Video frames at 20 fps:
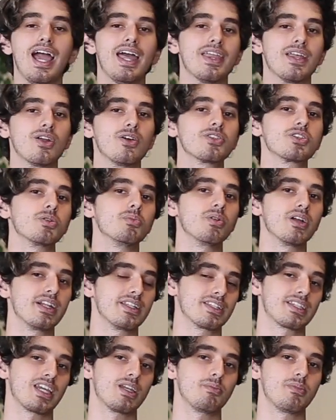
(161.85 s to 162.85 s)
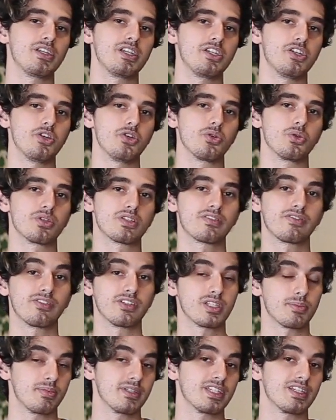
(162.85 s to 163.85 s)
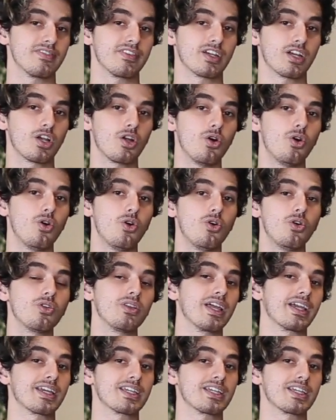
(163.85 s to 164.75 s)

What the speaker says: And then also blends can be used for a specific goal,